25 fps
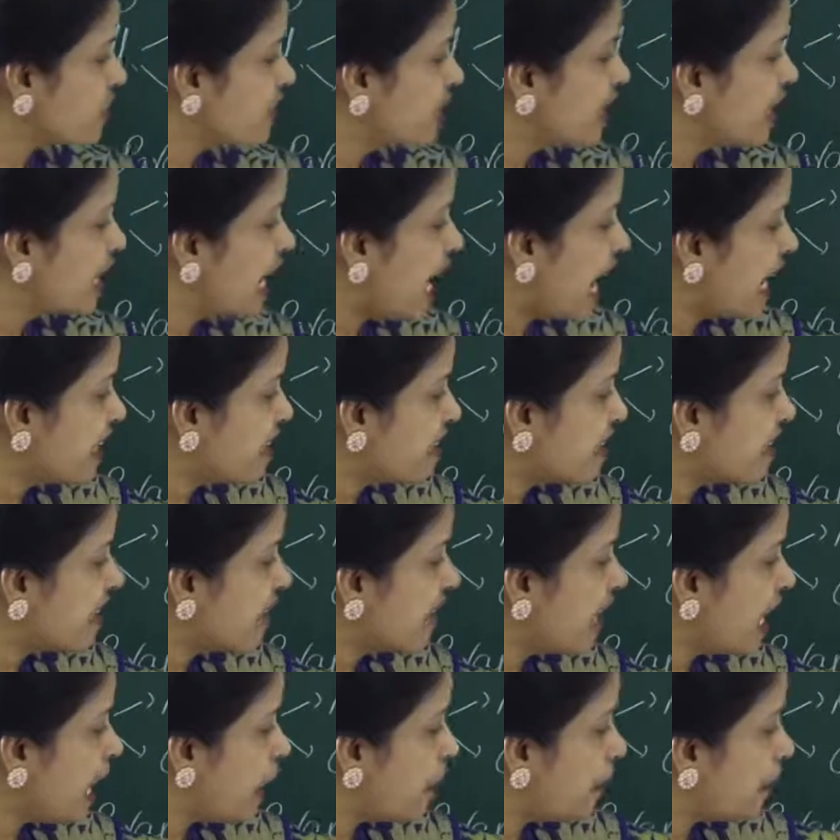the lateral
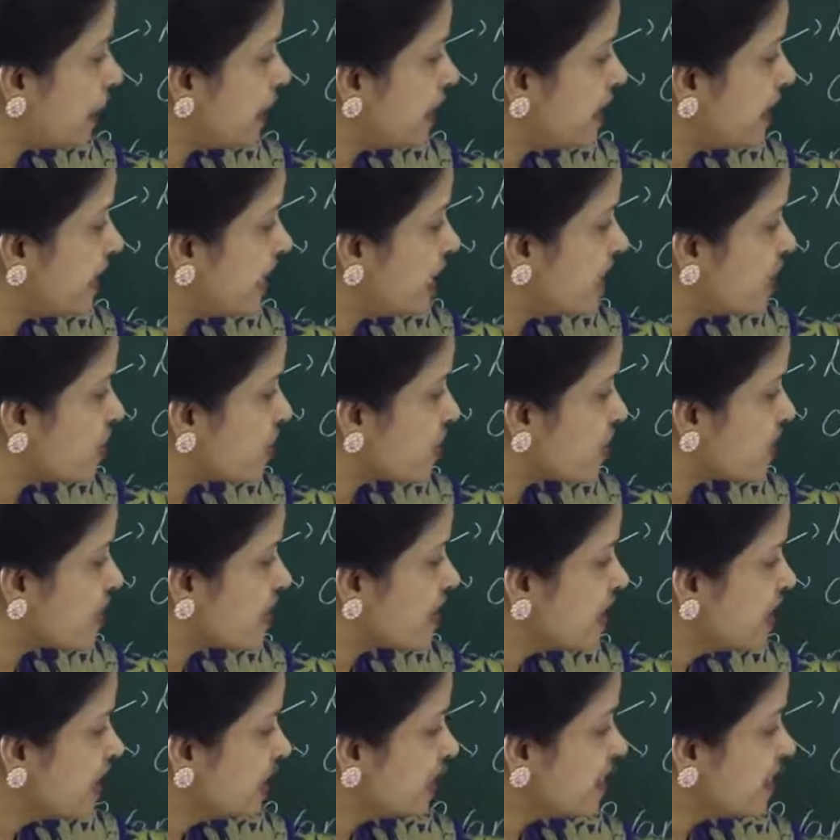appendages.